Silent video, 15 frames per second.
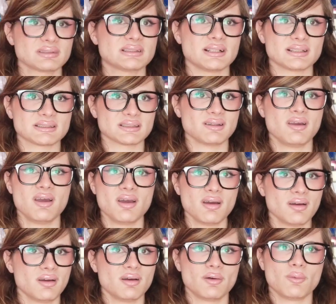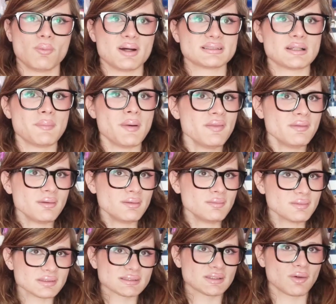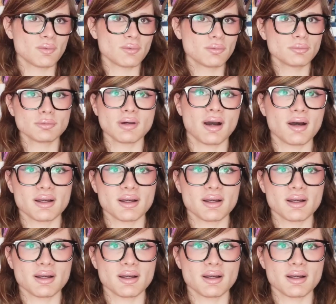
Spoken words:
just was abandoned. So,